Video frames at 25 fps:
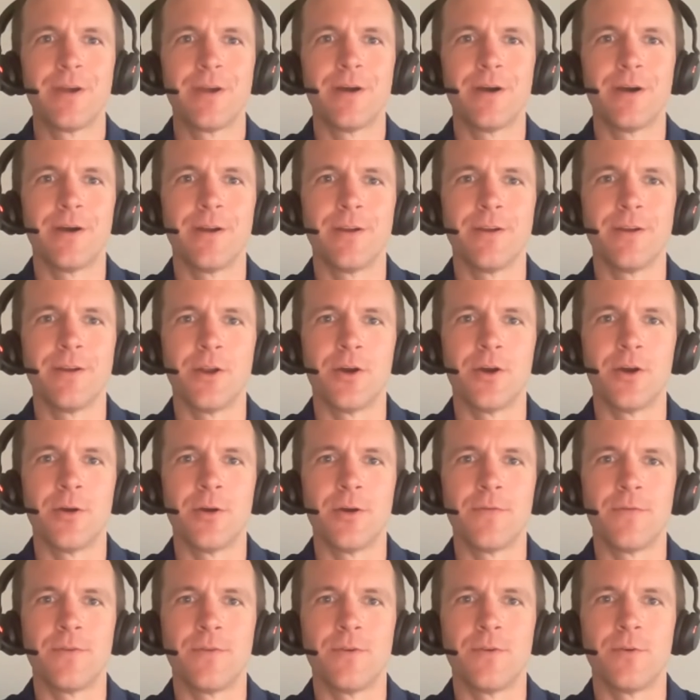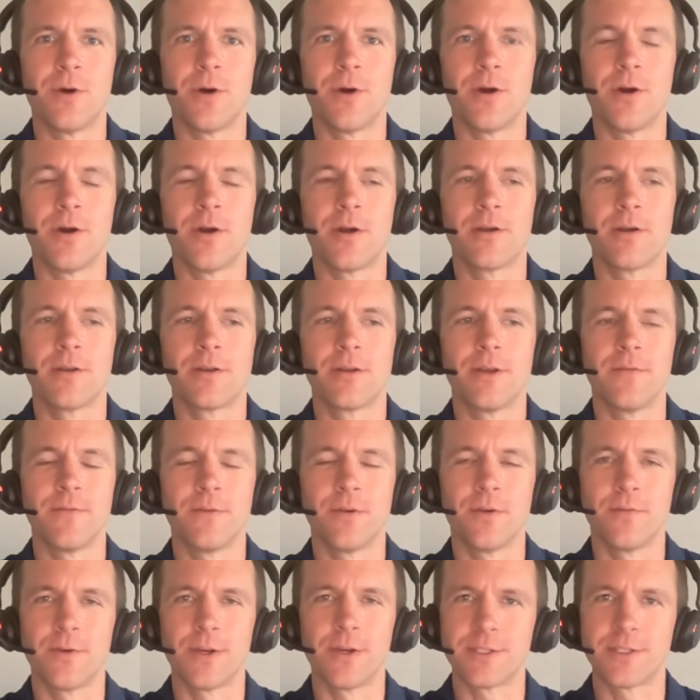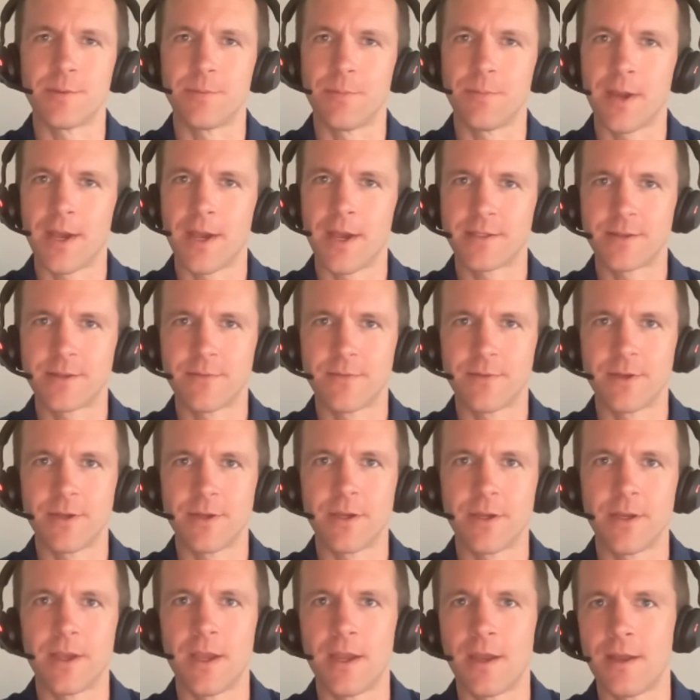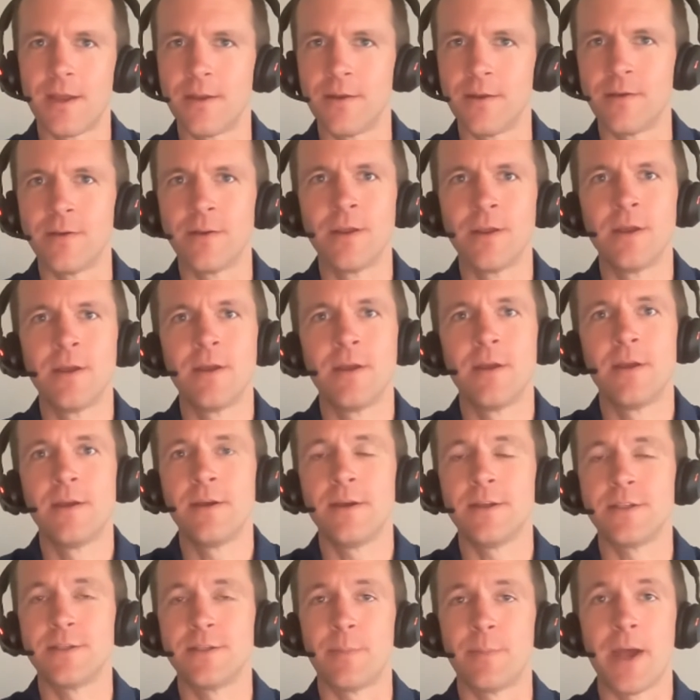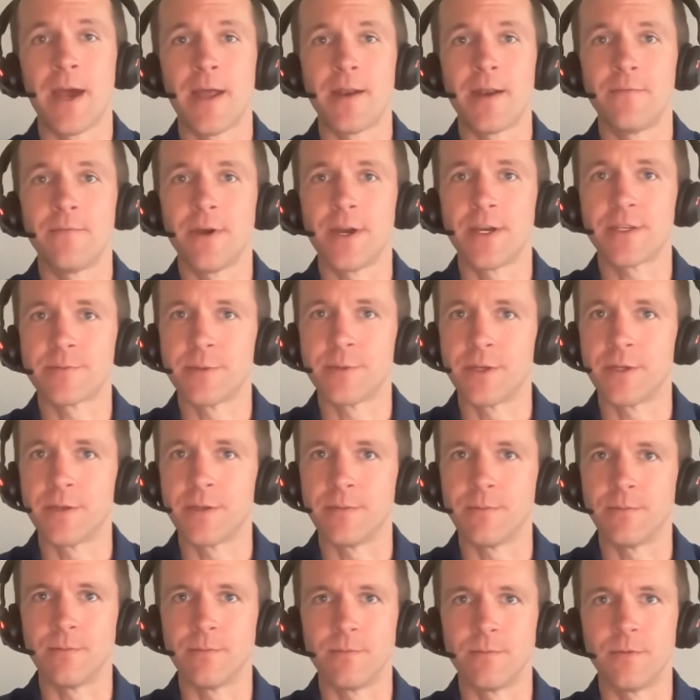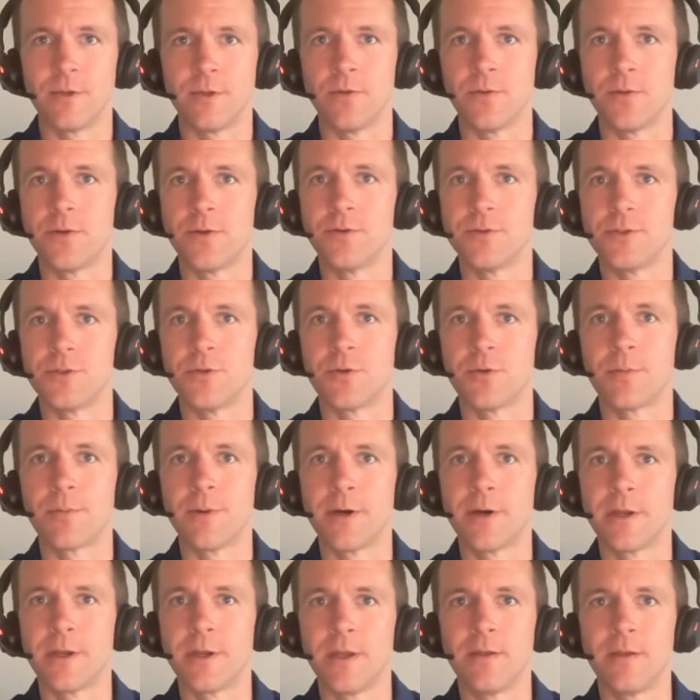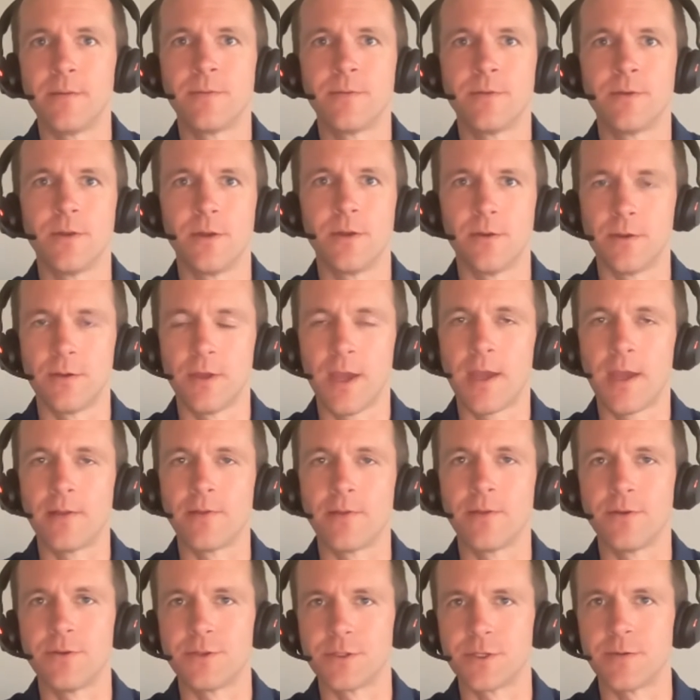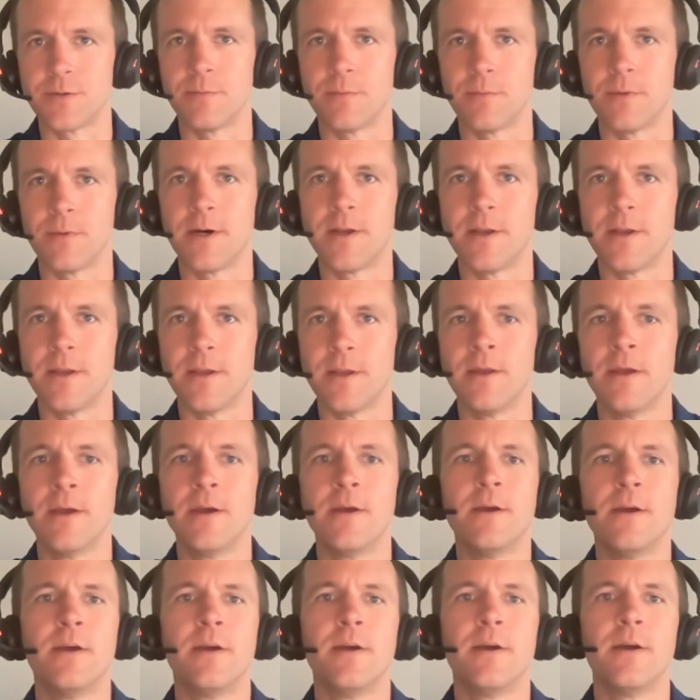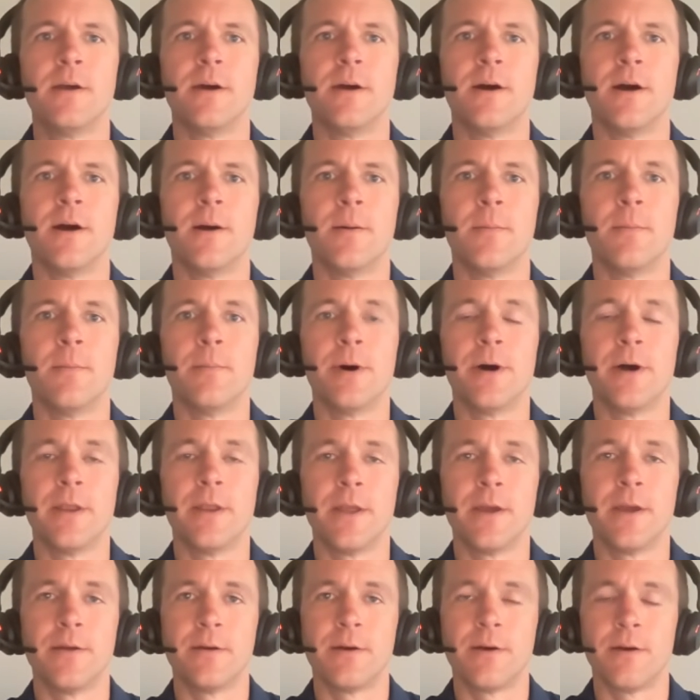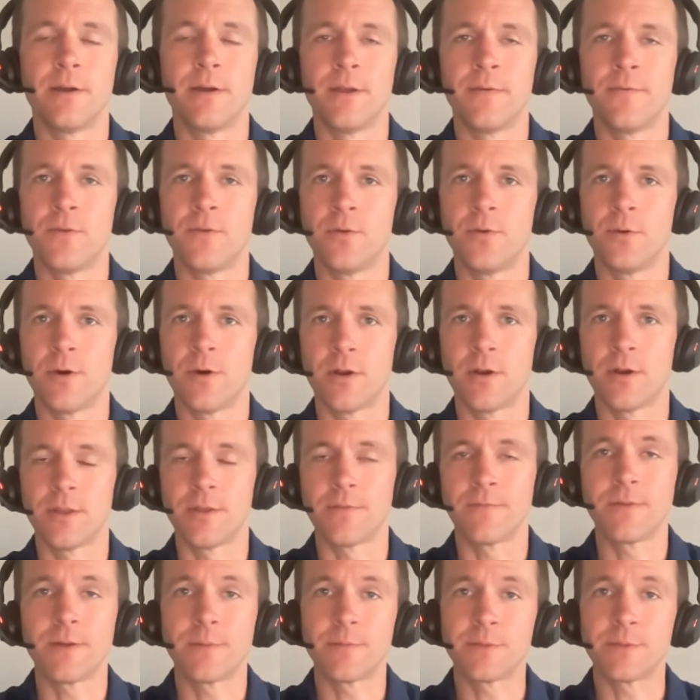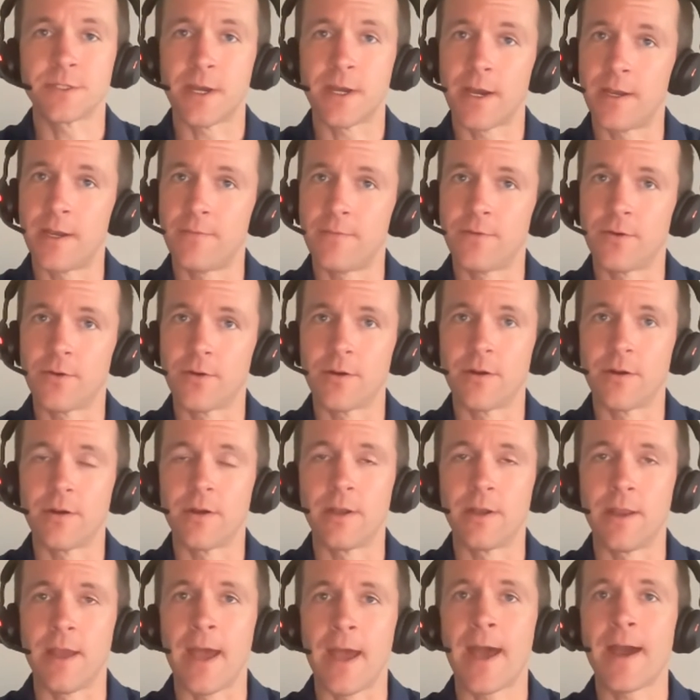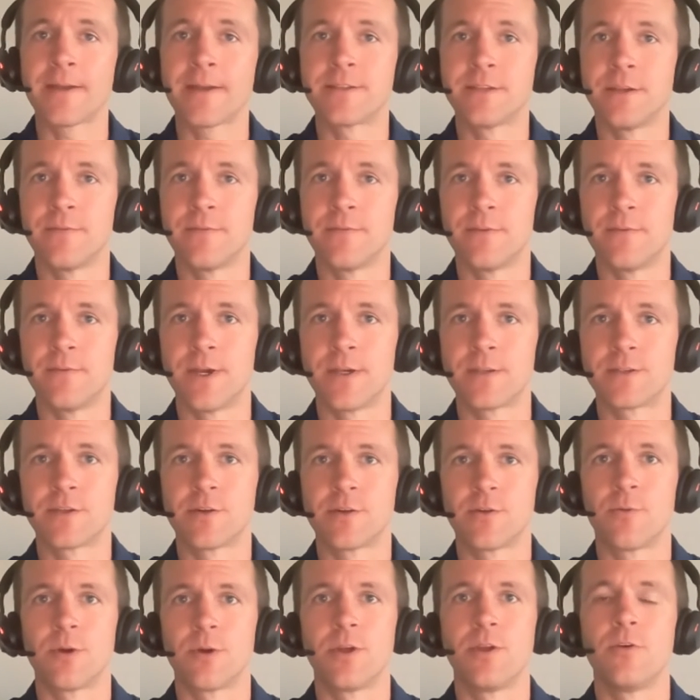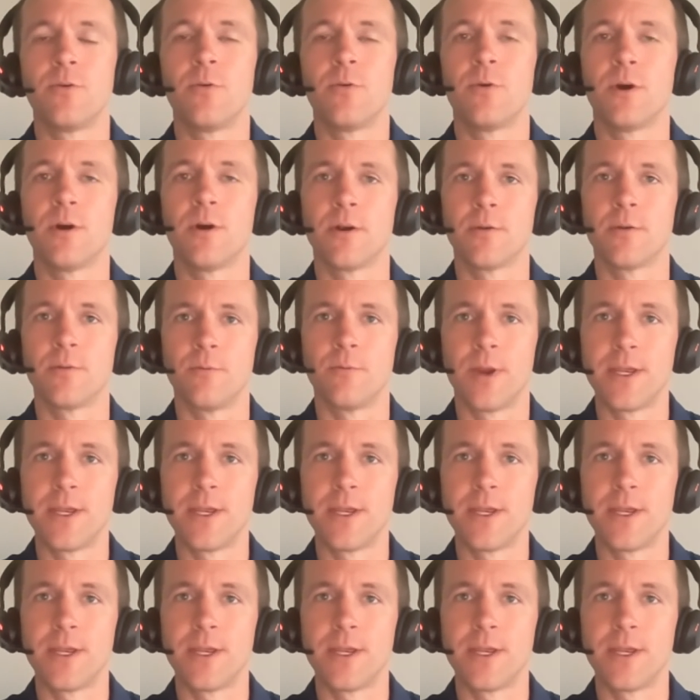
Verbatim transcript: Uh, you know, if you are if you're investing passively and it's a bad investment, you lose your money. You know, you hate losing money, um, but if you are on the flip side, if you're an active investor where you are